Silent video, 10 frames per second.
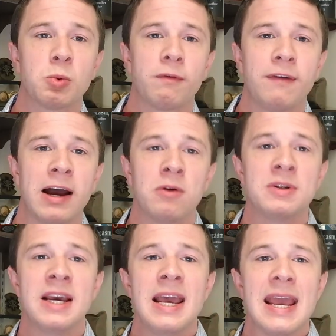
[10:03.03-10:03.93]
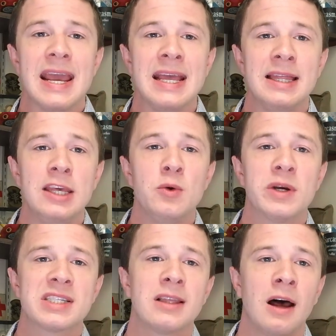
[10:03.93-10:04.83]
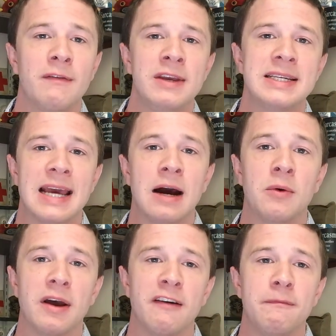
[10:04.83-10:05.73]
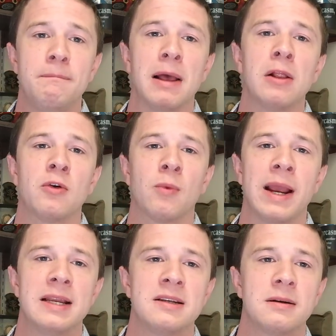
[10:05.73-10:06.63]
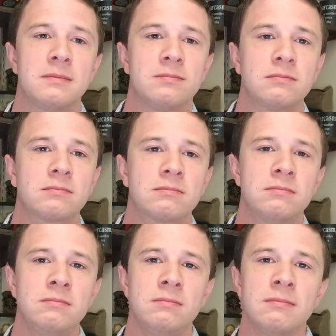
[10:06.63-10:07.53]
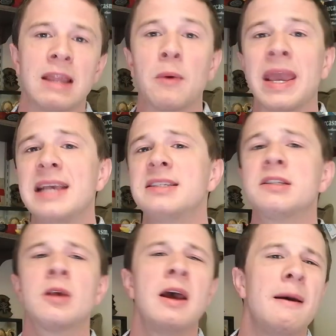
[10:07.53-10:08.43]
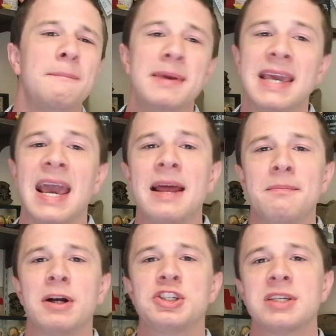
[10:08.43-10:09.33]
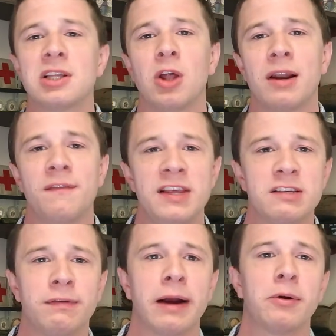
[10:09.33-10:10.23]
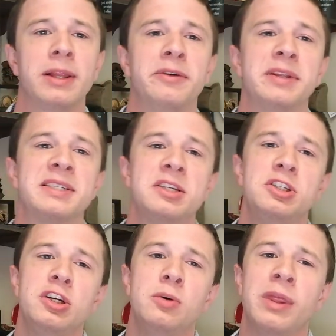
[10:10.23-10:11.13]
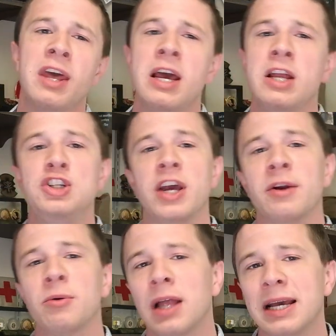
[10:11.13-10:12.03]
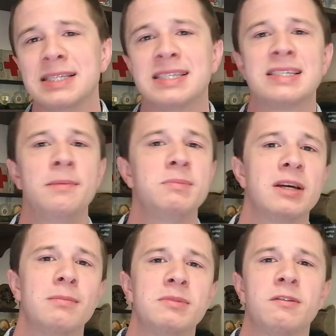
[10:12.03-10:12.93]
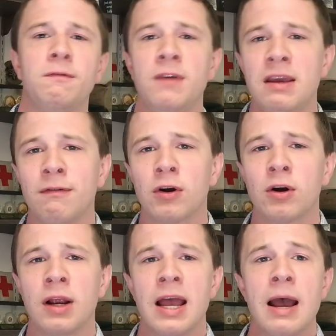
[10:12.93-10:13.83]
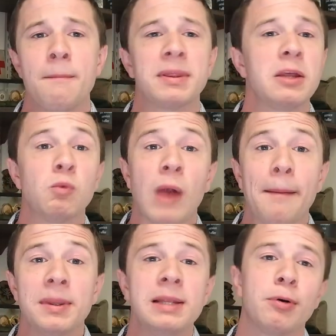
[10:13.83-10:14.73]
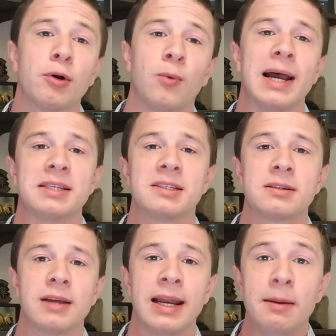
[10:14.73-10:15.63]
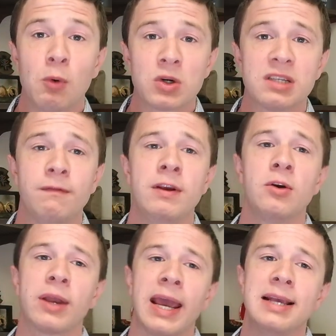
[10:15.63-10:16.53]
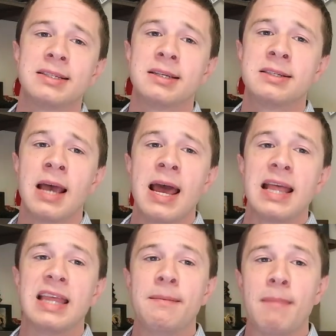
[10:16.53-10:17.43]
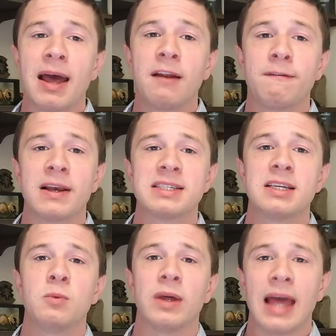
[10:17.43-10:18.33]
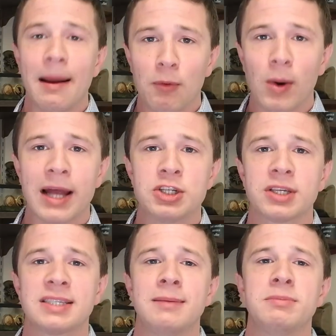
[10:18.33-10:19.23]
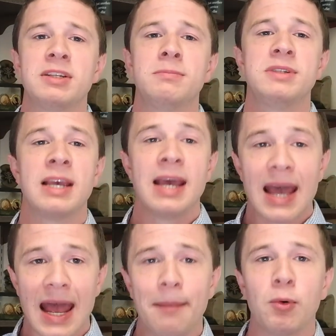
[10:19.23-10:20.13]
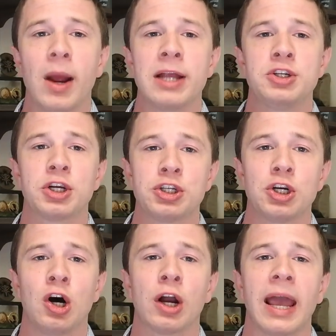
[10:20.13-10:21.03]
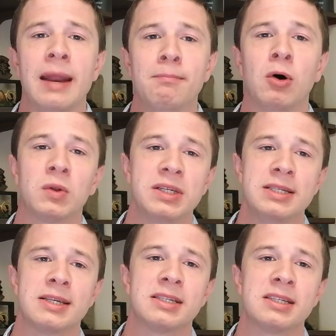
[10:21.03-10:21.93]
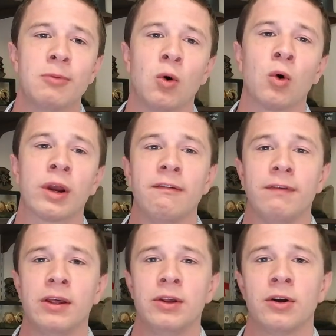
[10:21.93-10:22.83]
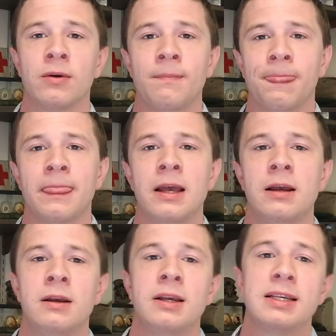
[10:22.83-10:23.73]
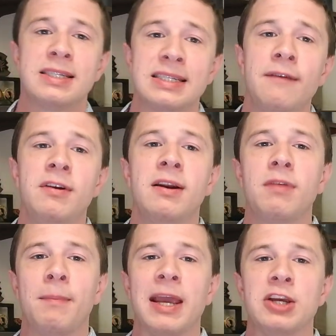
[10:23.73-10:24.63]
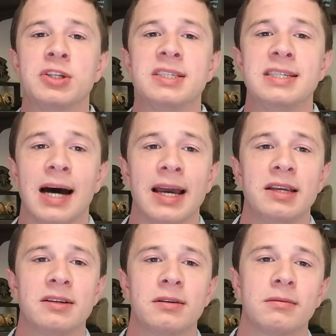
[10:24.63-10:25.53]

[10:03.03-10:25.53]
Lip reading: were found in the Yugoslavian town of Belgrade. Now, cases began much as a lot of these viral illnesses do, with generalized symptoms, fever, but they rapidly progressed. And in more severe cases, they manifested with hemorrhagic symptoms, hemorrhagic shock, and multi-system organ failure. 7 of the patients died.